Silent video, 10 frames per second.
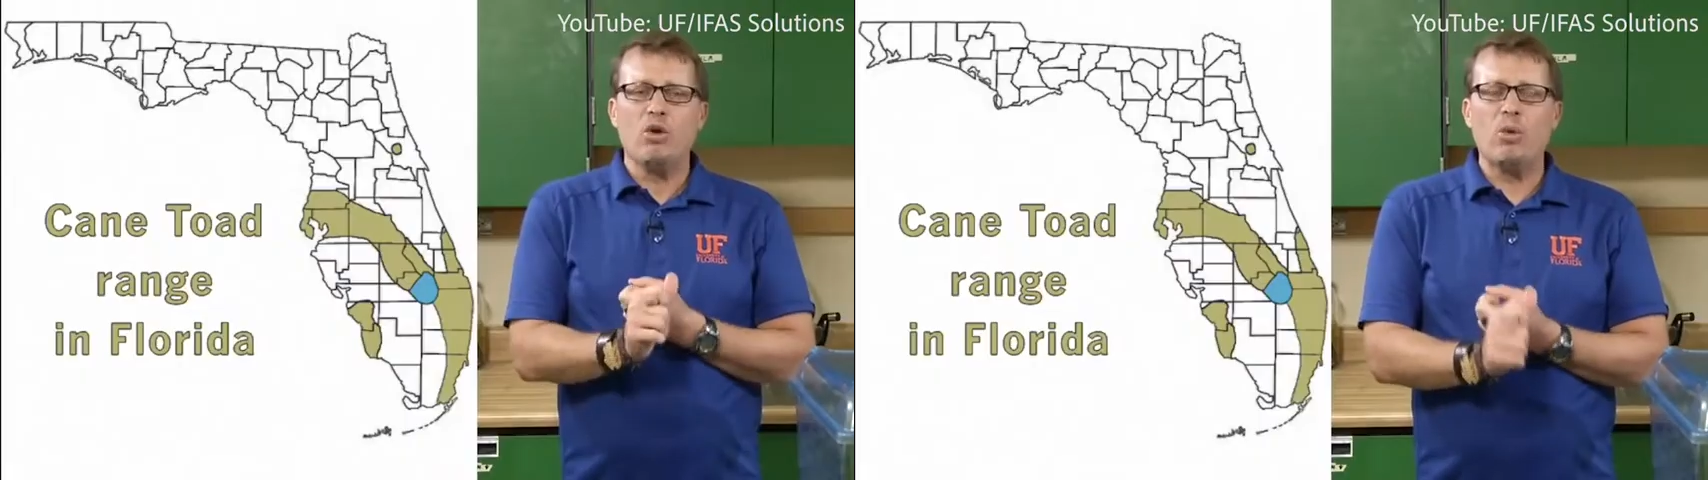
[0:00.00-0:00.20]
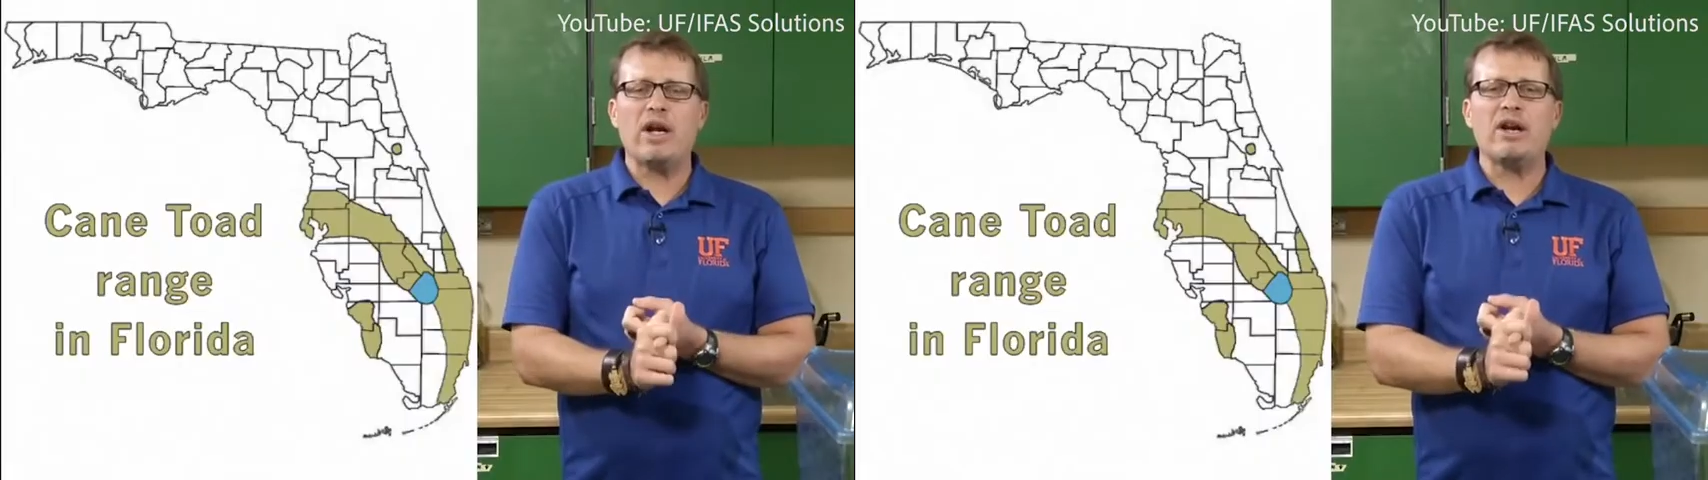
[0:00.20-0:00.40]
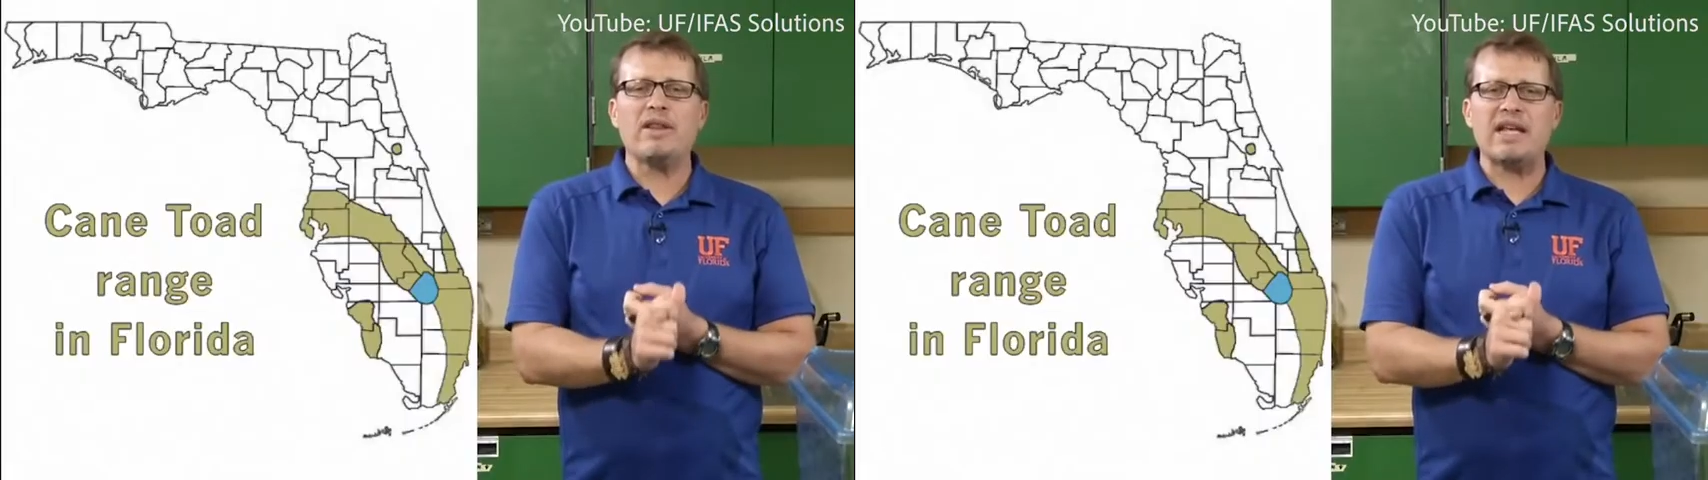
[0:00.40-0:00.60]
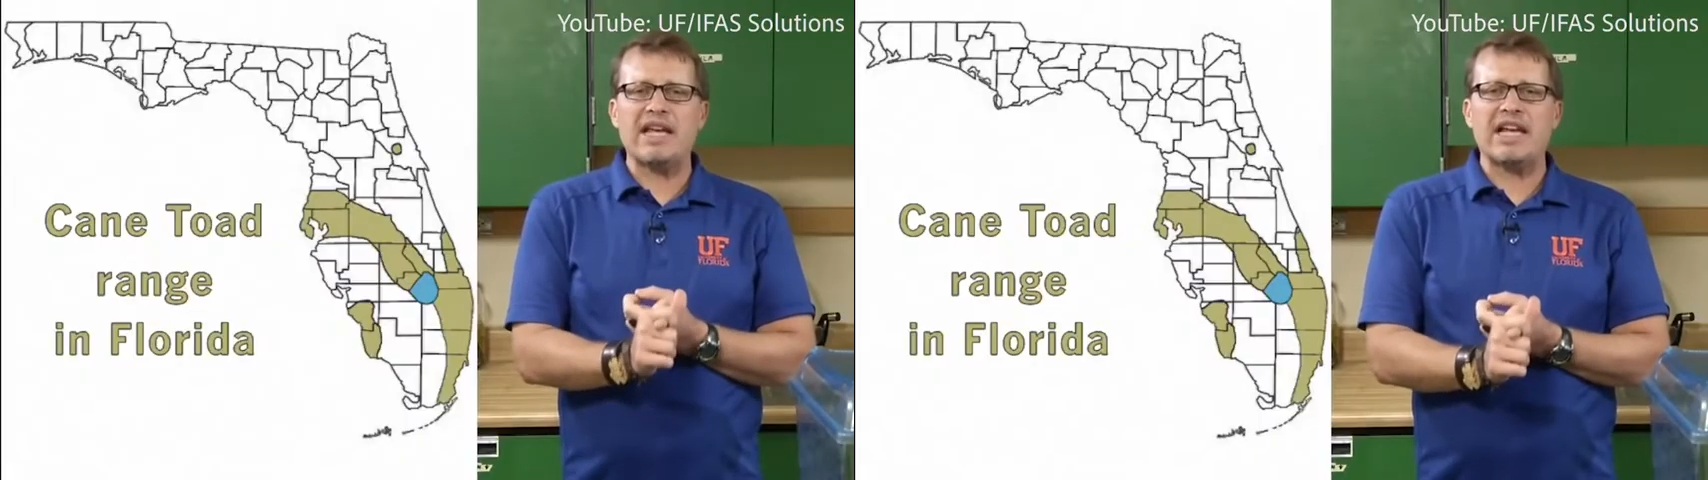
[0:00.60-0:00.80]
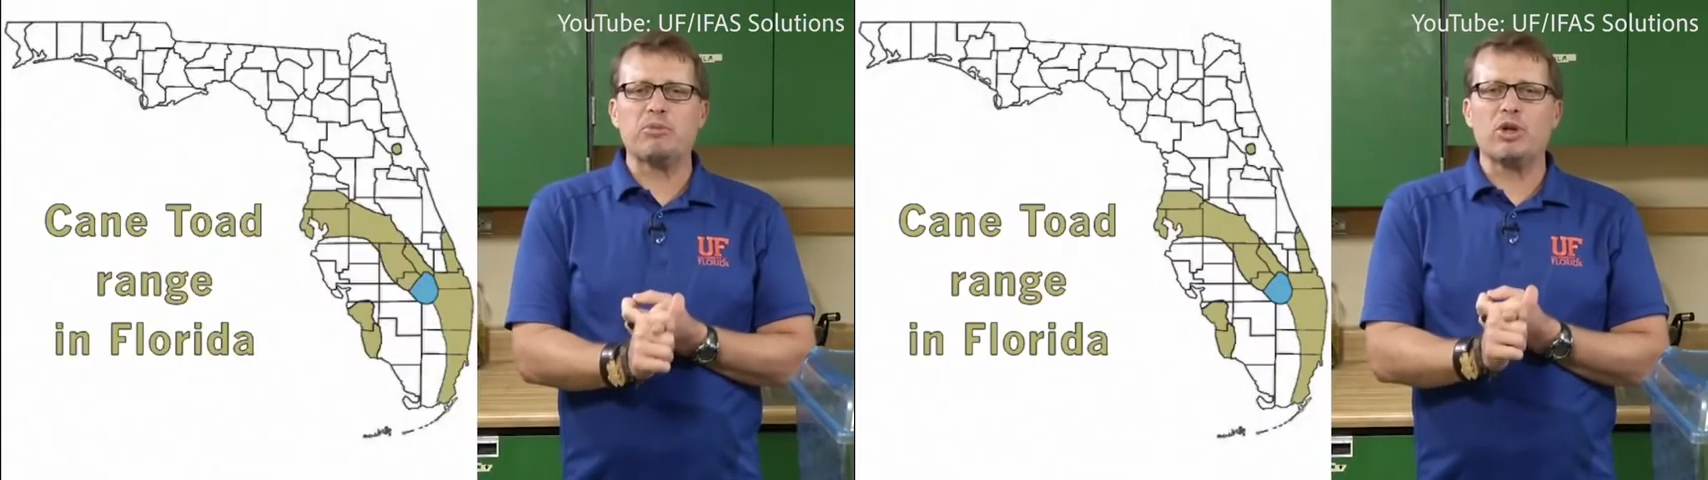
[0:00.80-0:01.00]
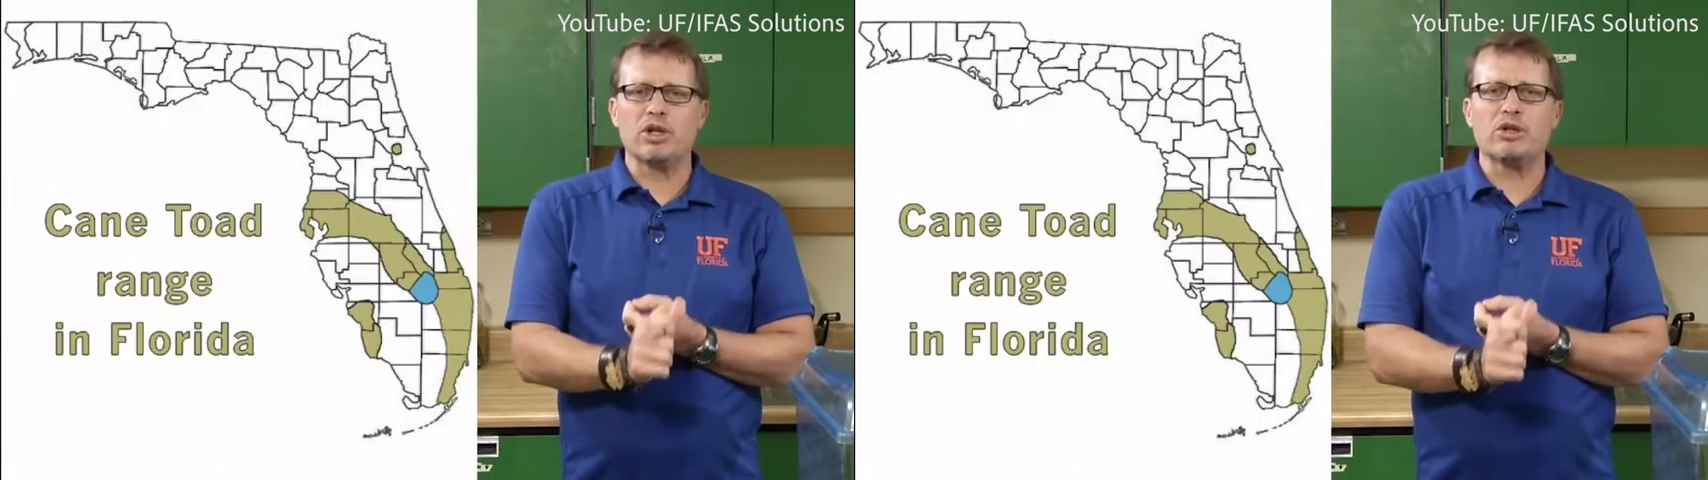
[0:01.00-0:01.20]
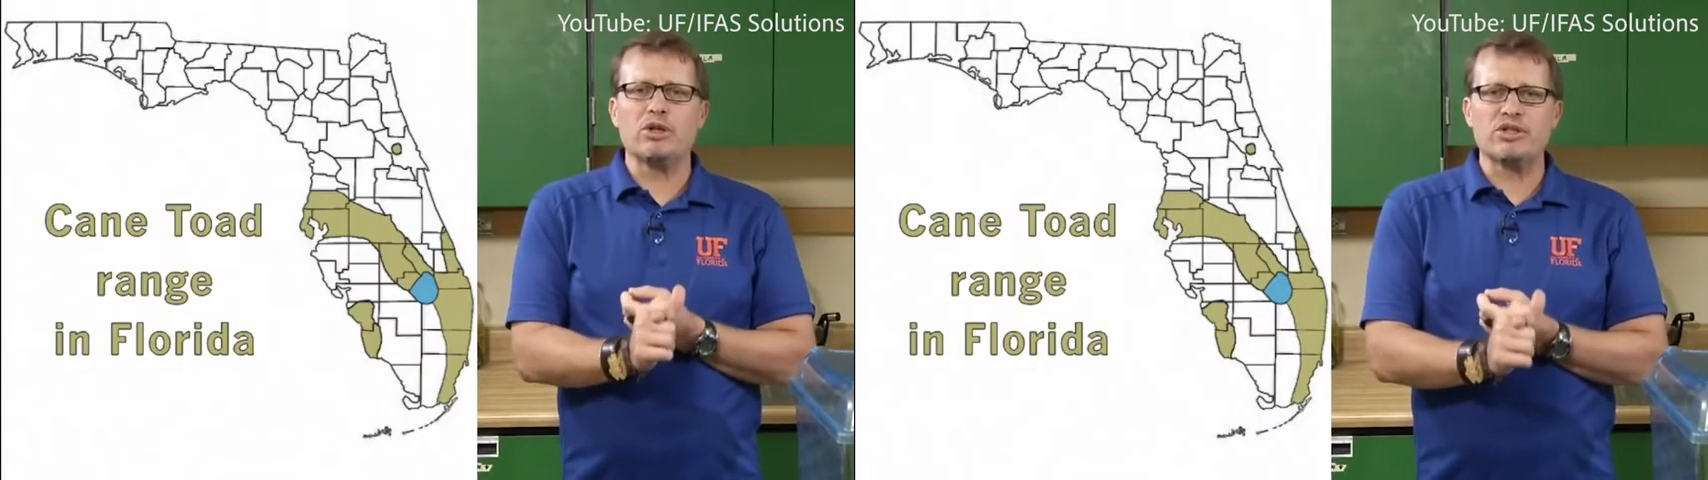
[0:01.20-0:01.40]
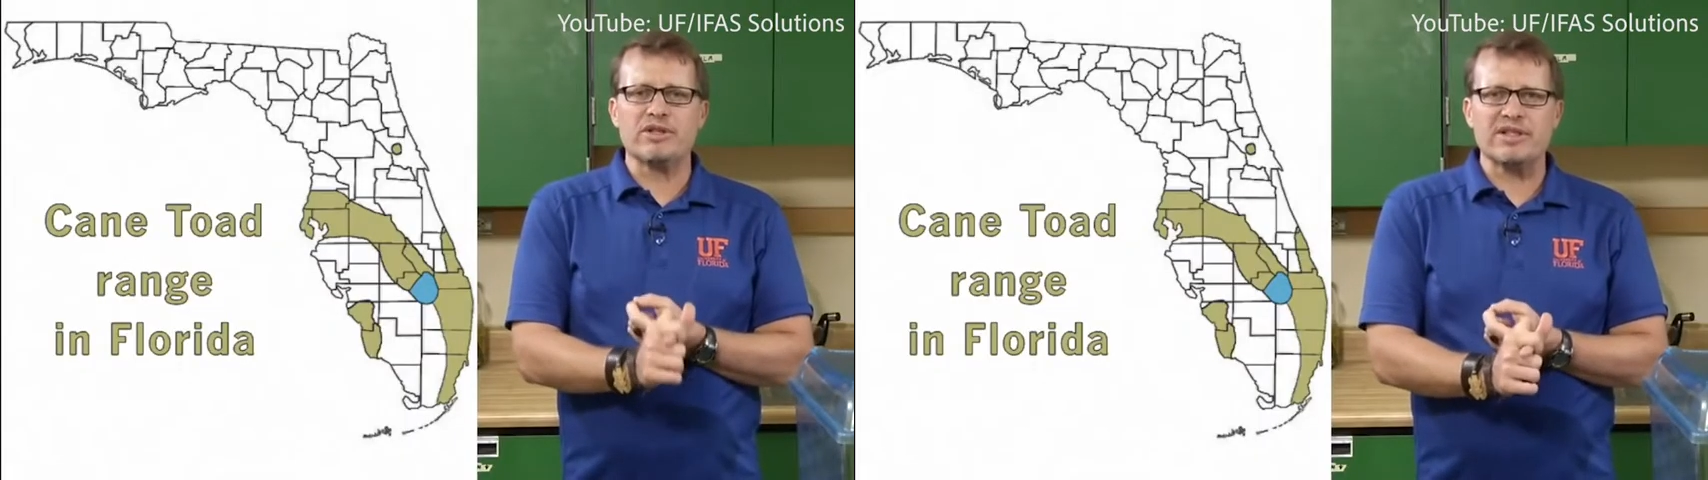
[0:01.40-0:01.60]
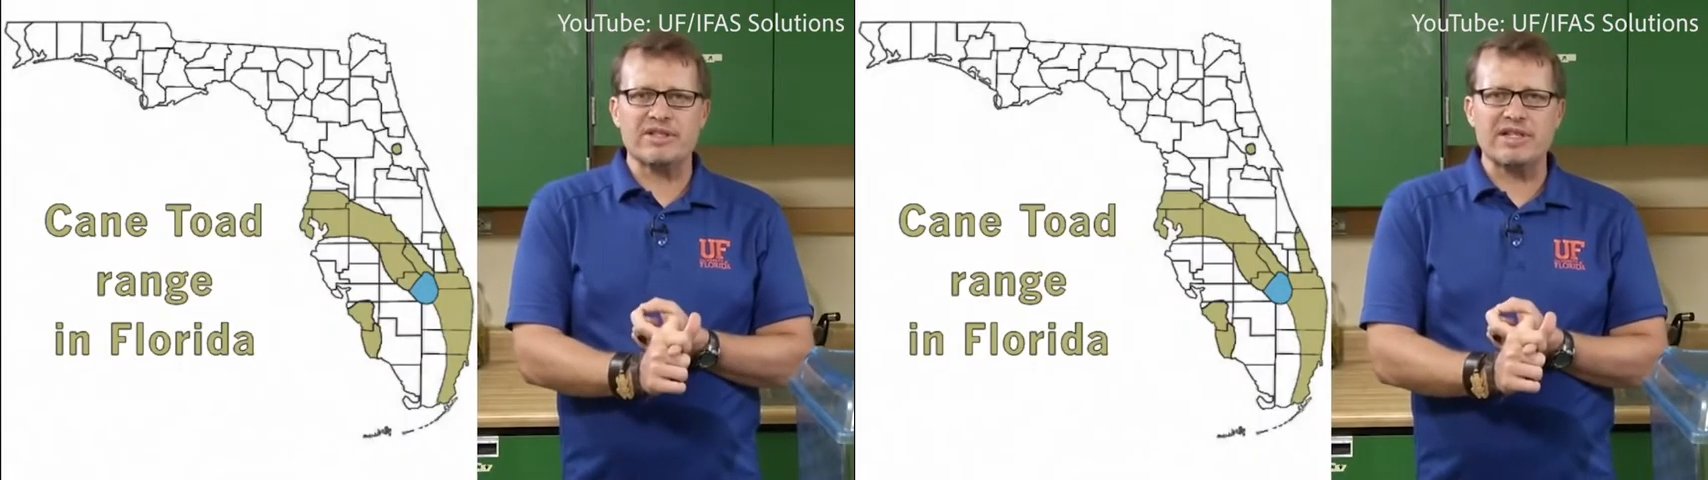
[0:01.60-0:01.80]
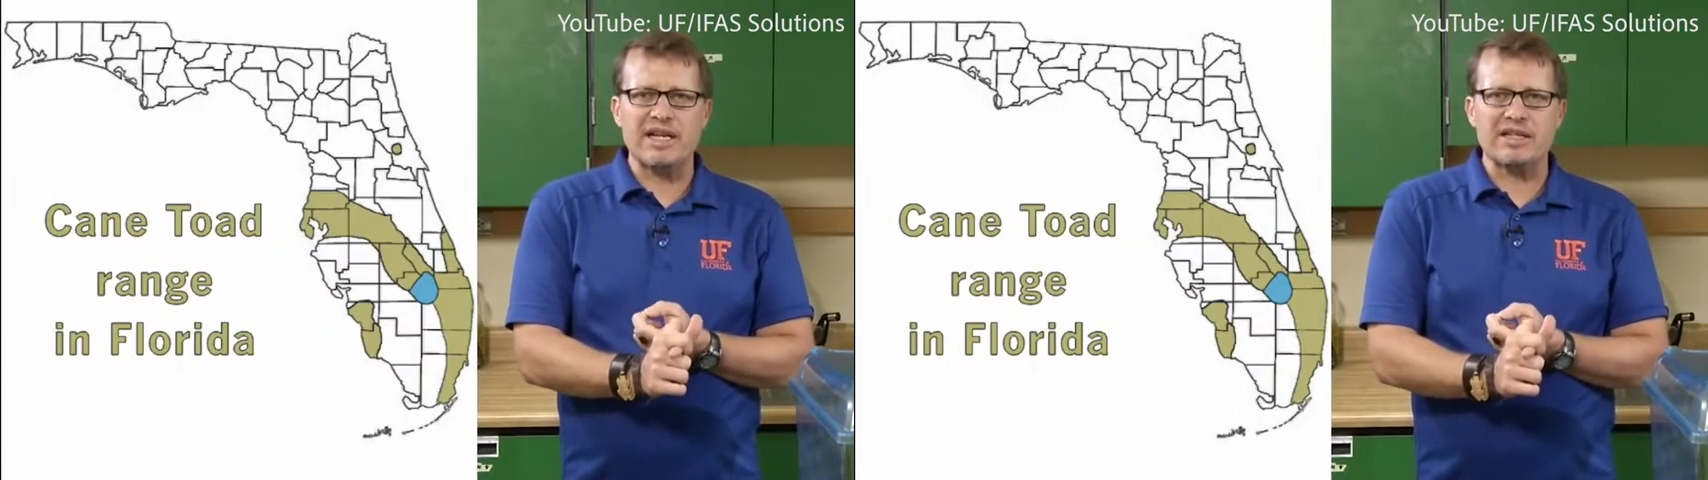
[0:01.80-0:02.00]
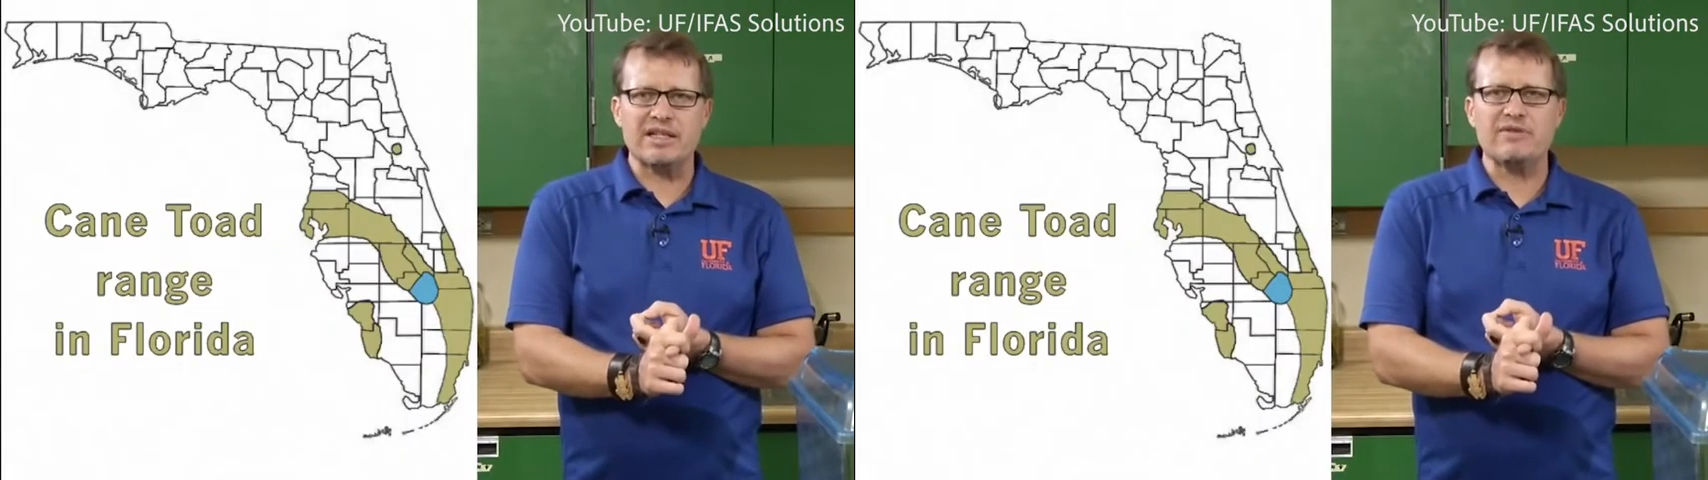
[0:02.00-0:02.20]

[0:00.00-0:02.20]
where the animal occurs in the state.